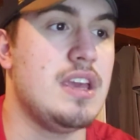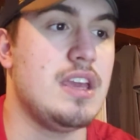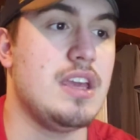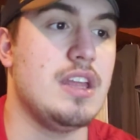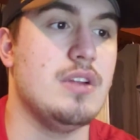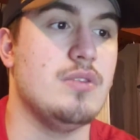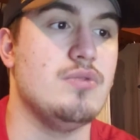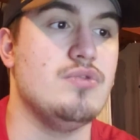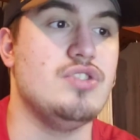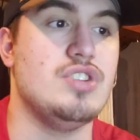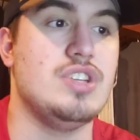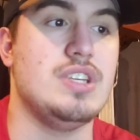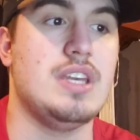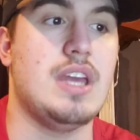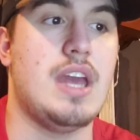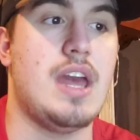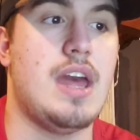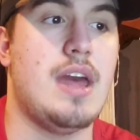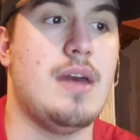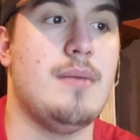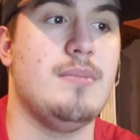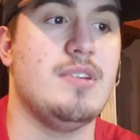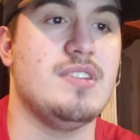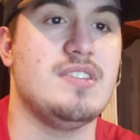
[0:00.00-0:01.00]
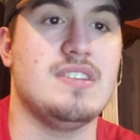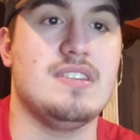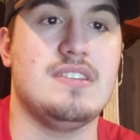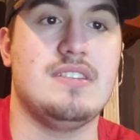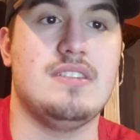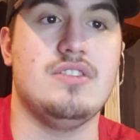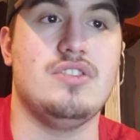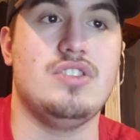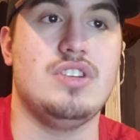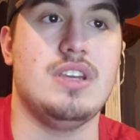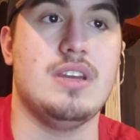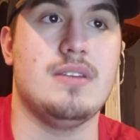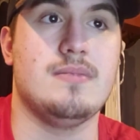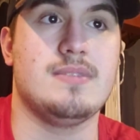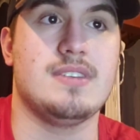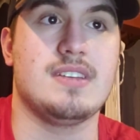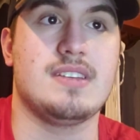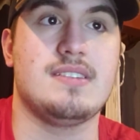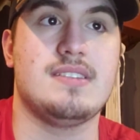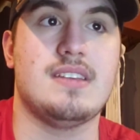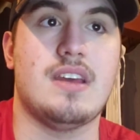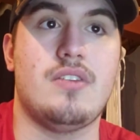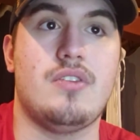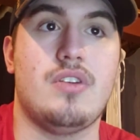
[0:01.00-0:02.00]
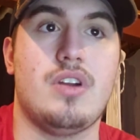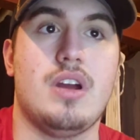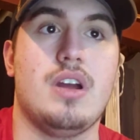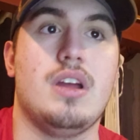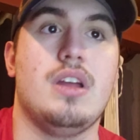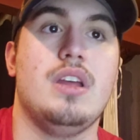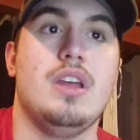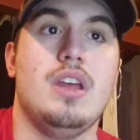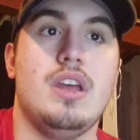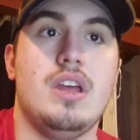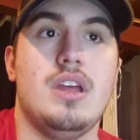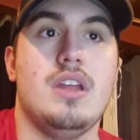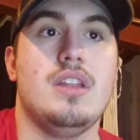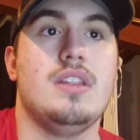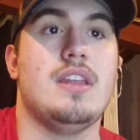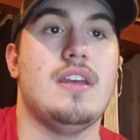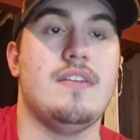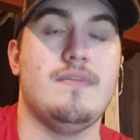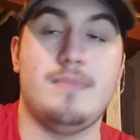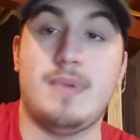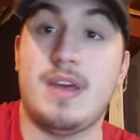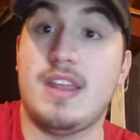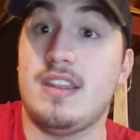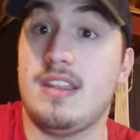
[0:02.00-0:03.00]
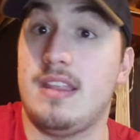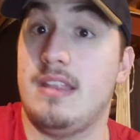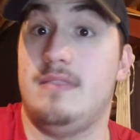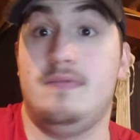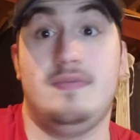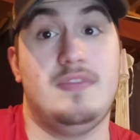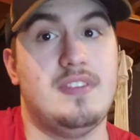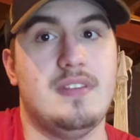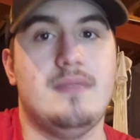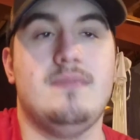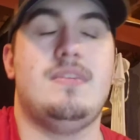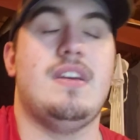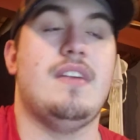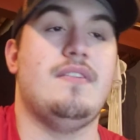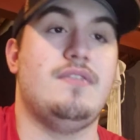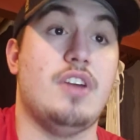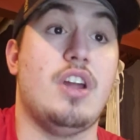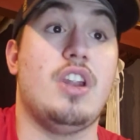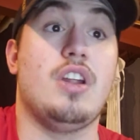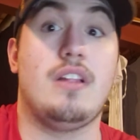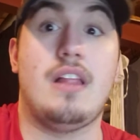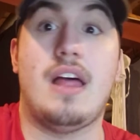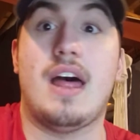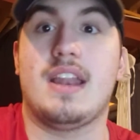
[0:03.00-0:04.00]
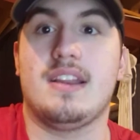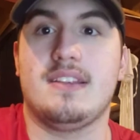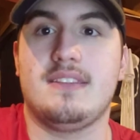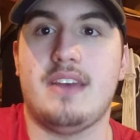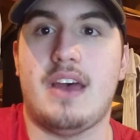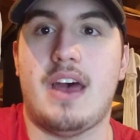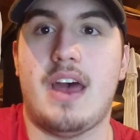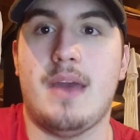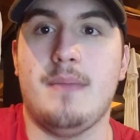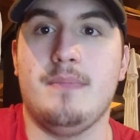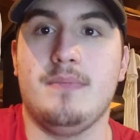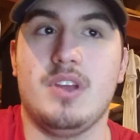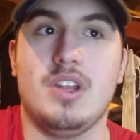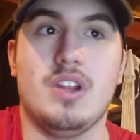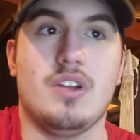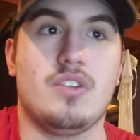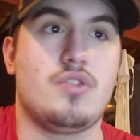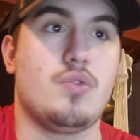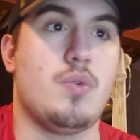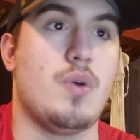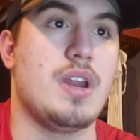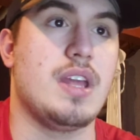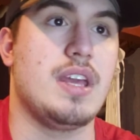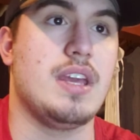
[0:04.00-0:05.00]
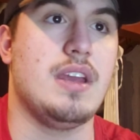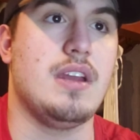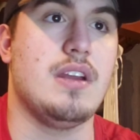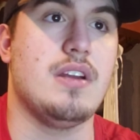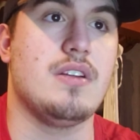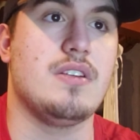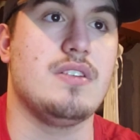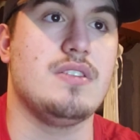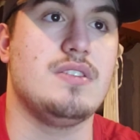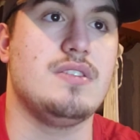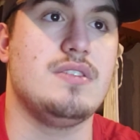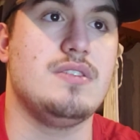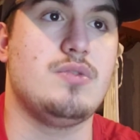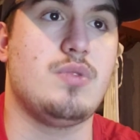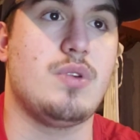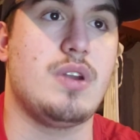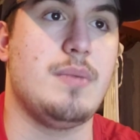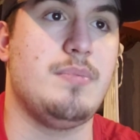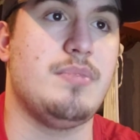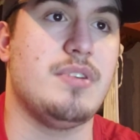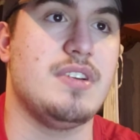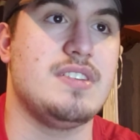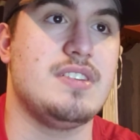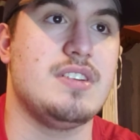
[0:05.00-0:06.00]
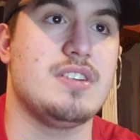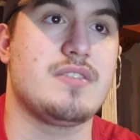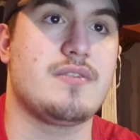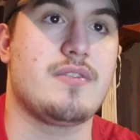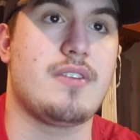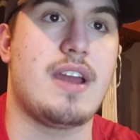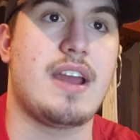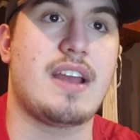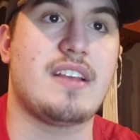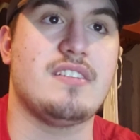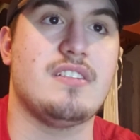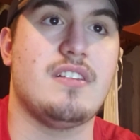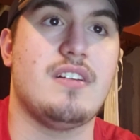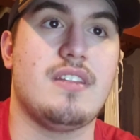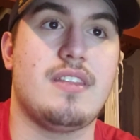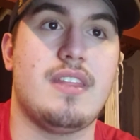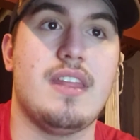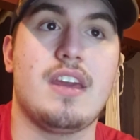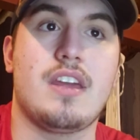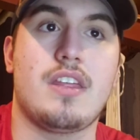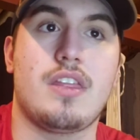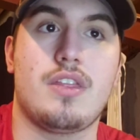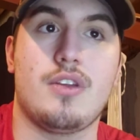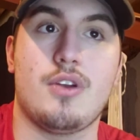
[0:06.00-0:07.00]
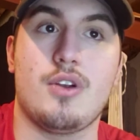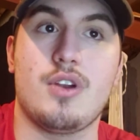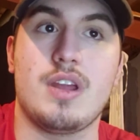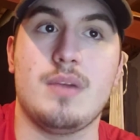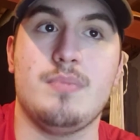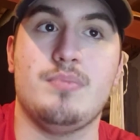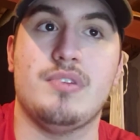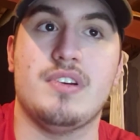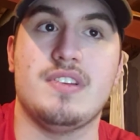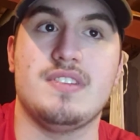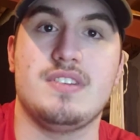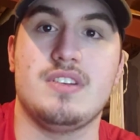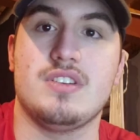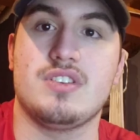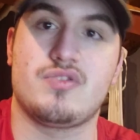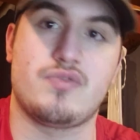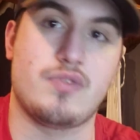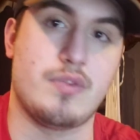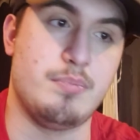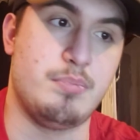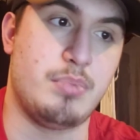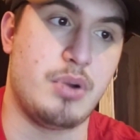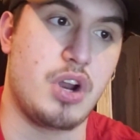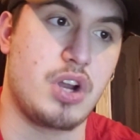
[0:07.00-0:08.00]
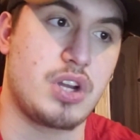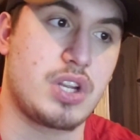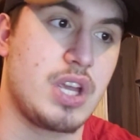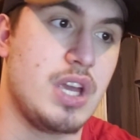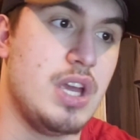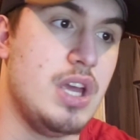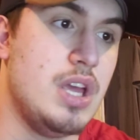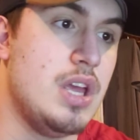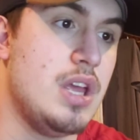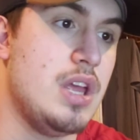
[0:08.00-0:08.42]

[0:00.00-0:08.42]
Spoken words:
GM, assistant GMs, etc. They've done a lot of time. 20 plus years for Hextall. I think 30 plus years for Burke.